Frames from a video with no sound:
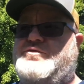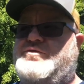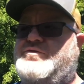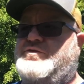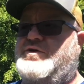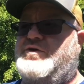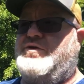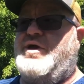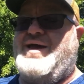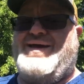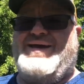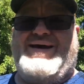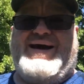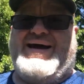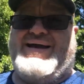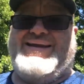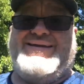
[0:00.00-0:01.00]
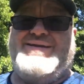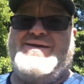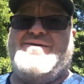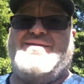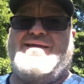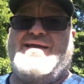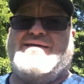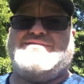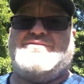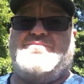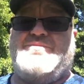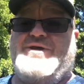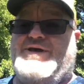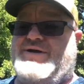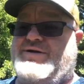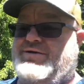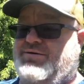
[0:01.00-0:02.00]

So I didn't know they got so big,